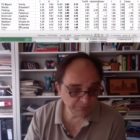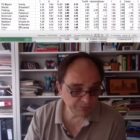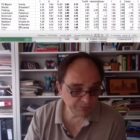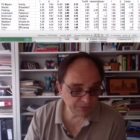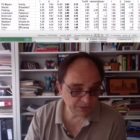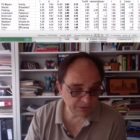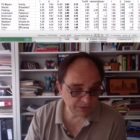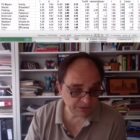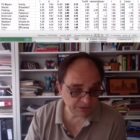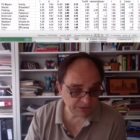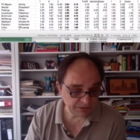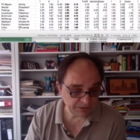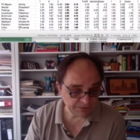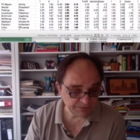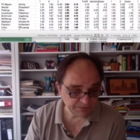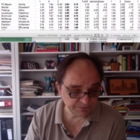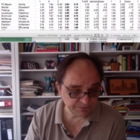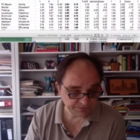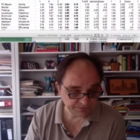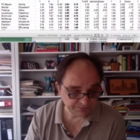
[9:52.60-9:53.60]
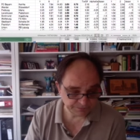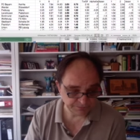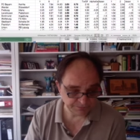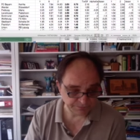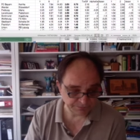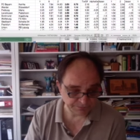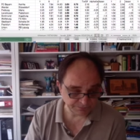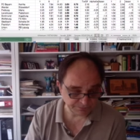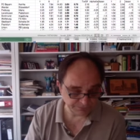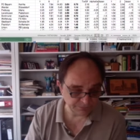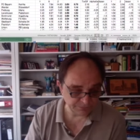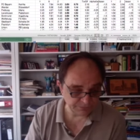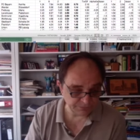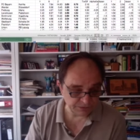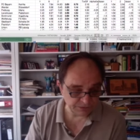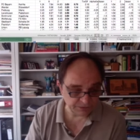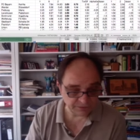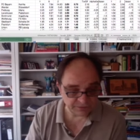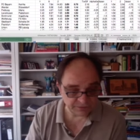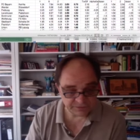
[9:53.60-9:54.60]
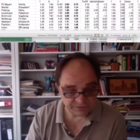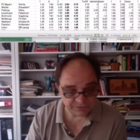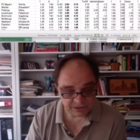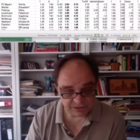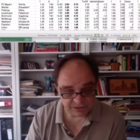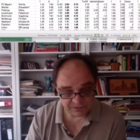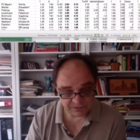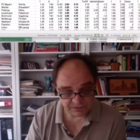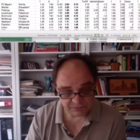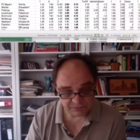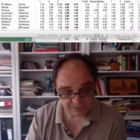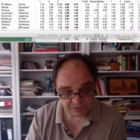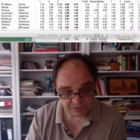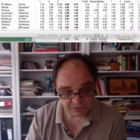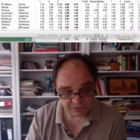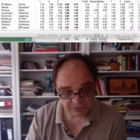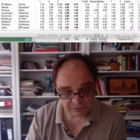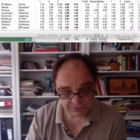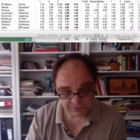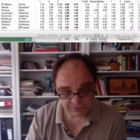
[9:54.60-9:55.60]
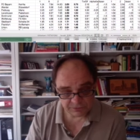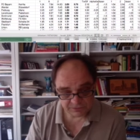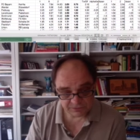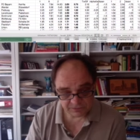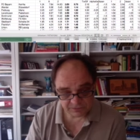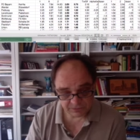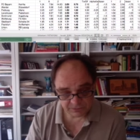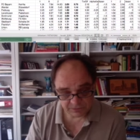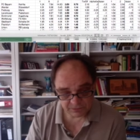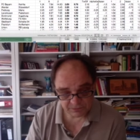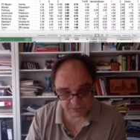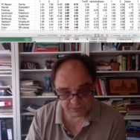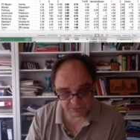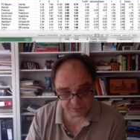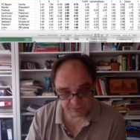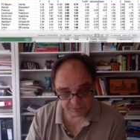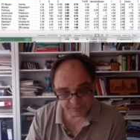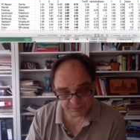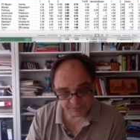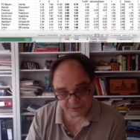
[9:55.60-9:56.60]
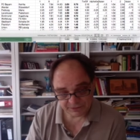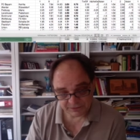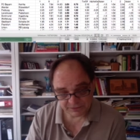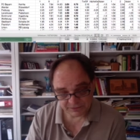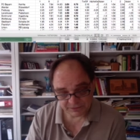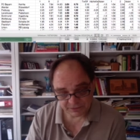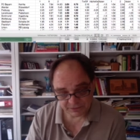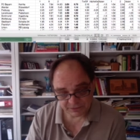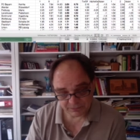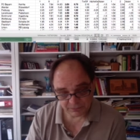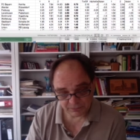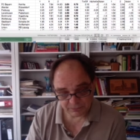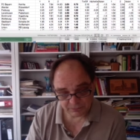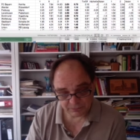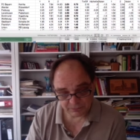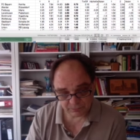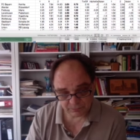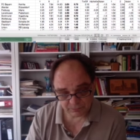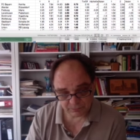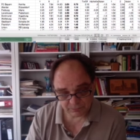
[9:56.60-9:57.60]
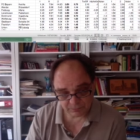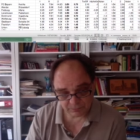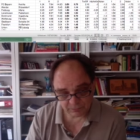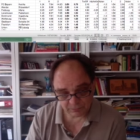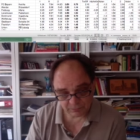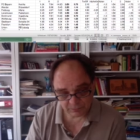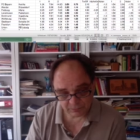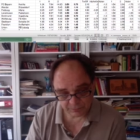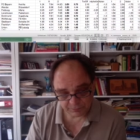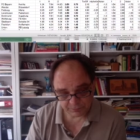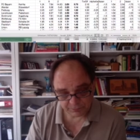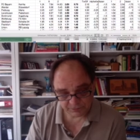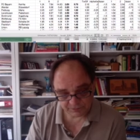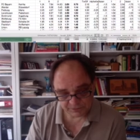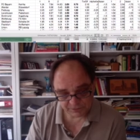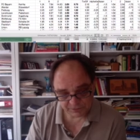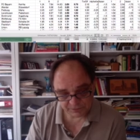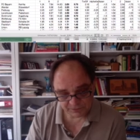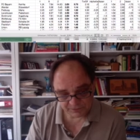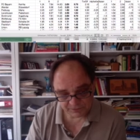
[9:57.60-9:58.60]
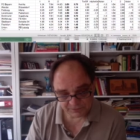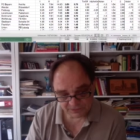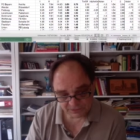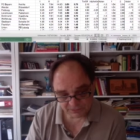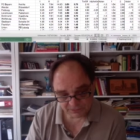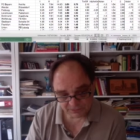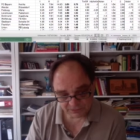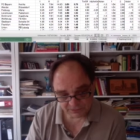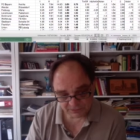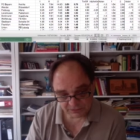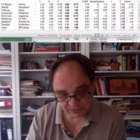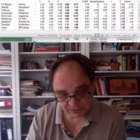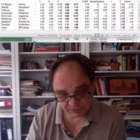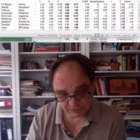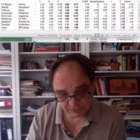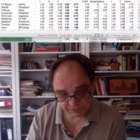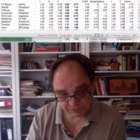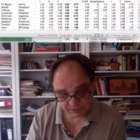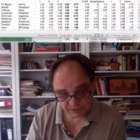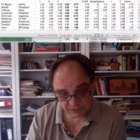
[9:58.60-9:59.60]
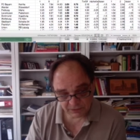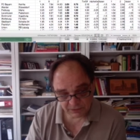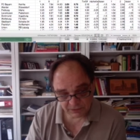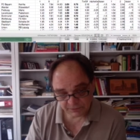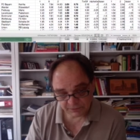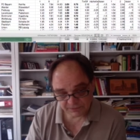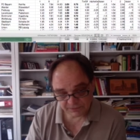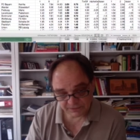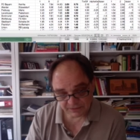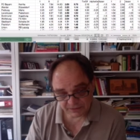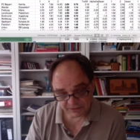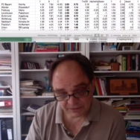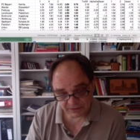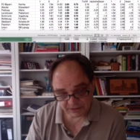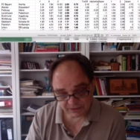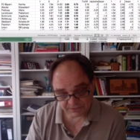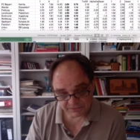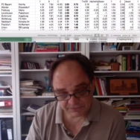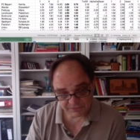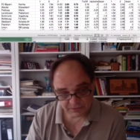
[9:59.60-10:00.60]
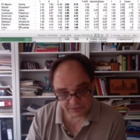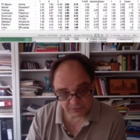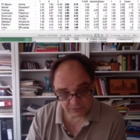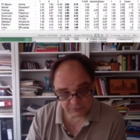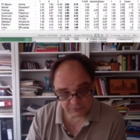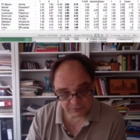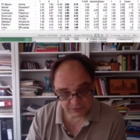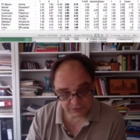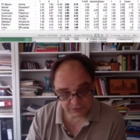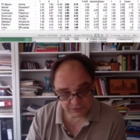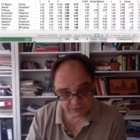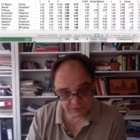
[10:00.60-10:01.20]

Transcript: In this case, even the new system is a bit more pessimistic about the goals, but still likes the over.